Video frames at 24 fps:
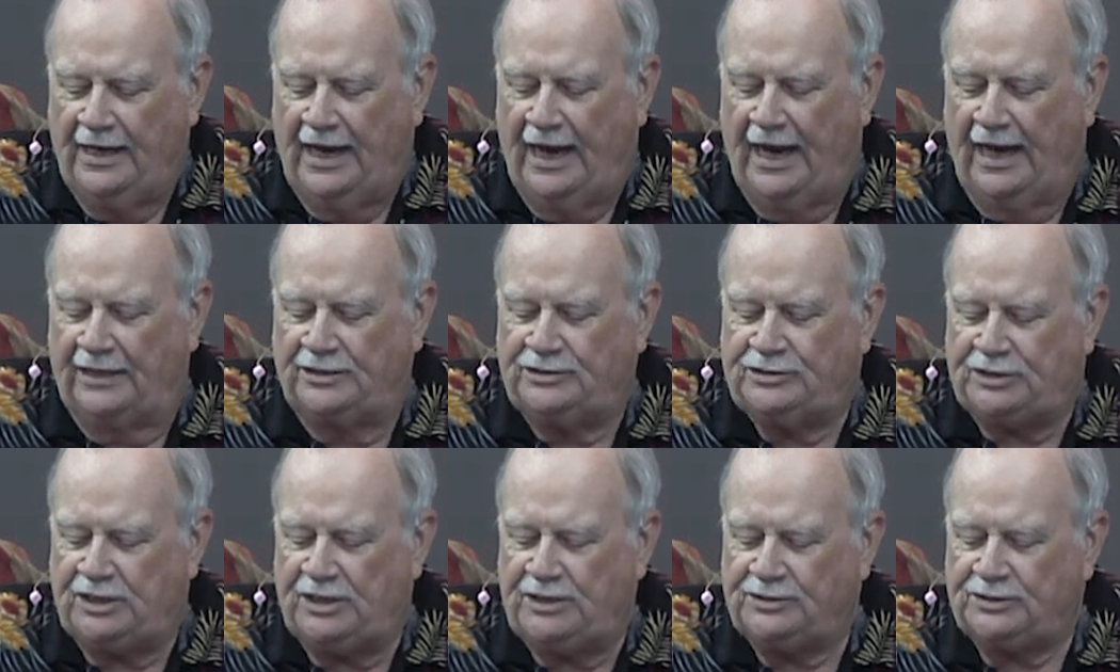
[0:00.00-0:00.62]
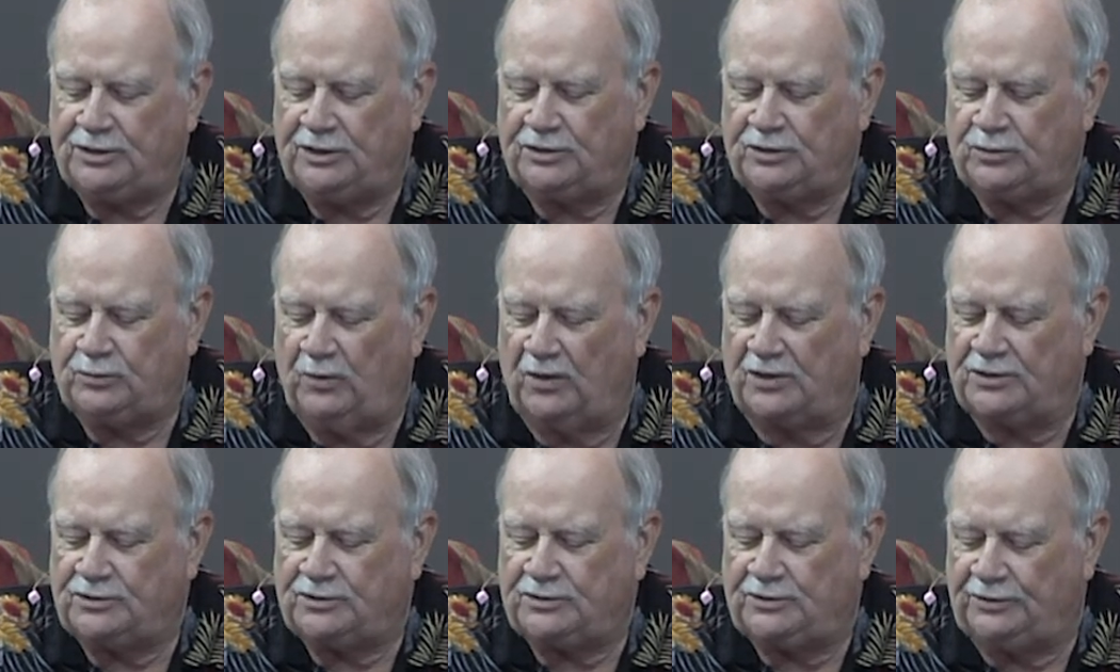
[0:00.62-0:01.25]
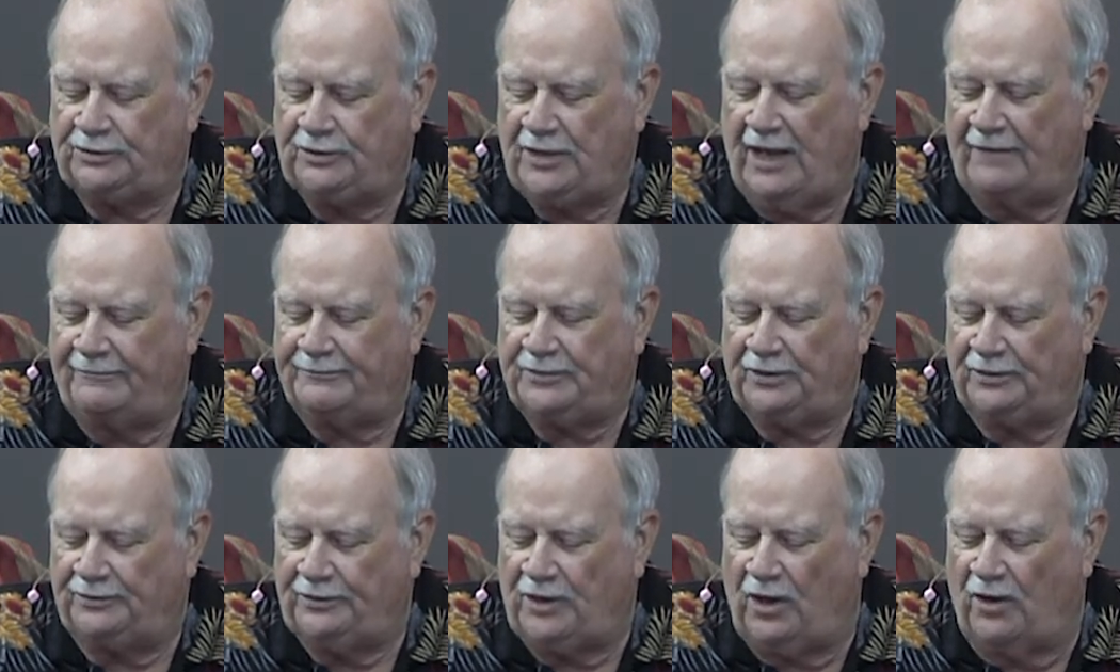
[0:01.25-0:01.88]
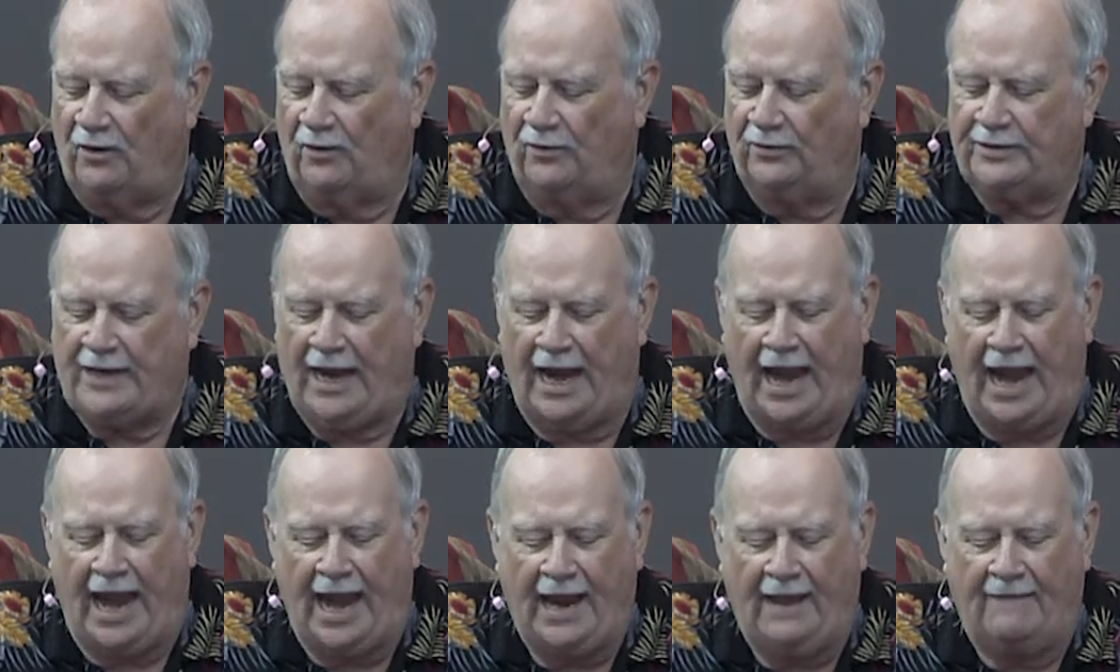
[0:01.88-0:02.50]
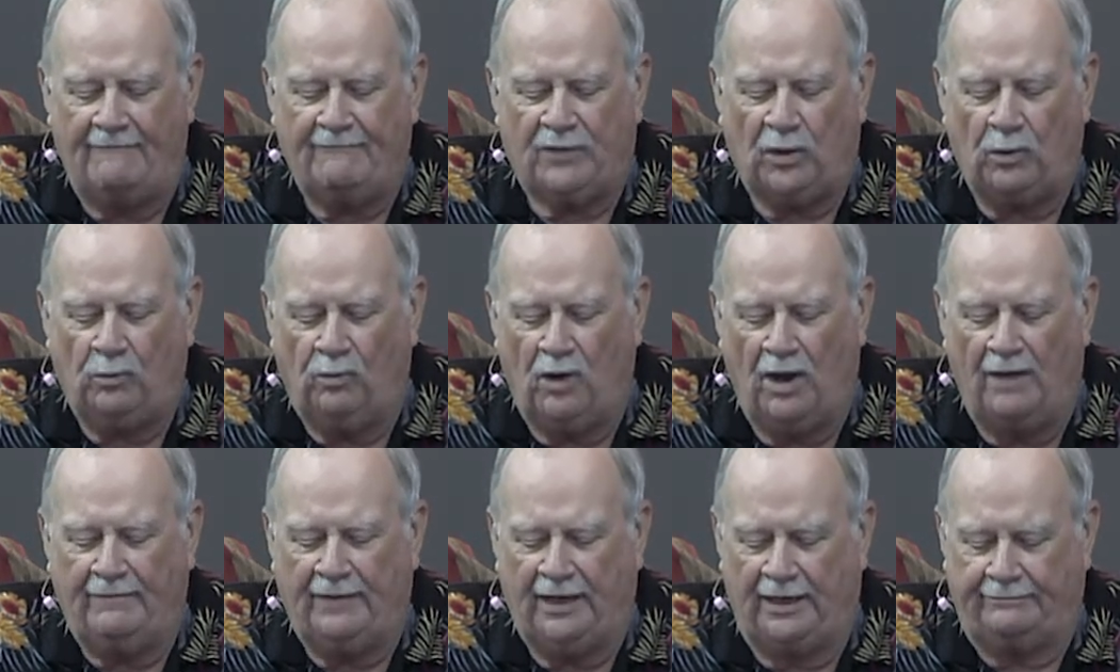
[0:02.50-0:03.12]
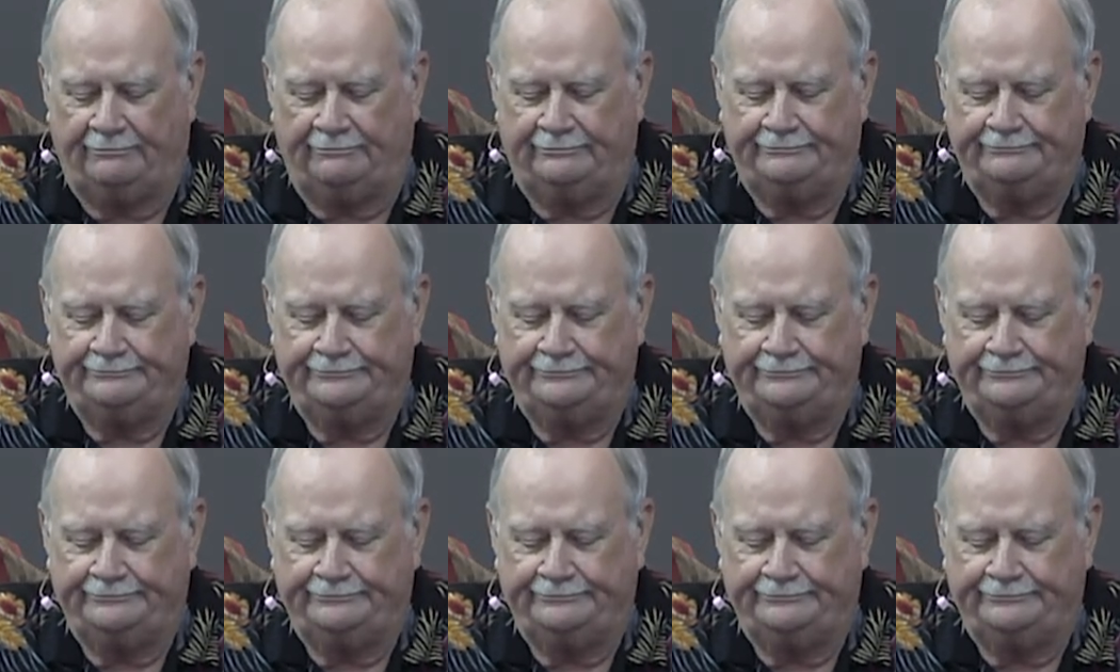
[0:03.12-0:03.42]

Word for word: And Jesus was left alone and the woman.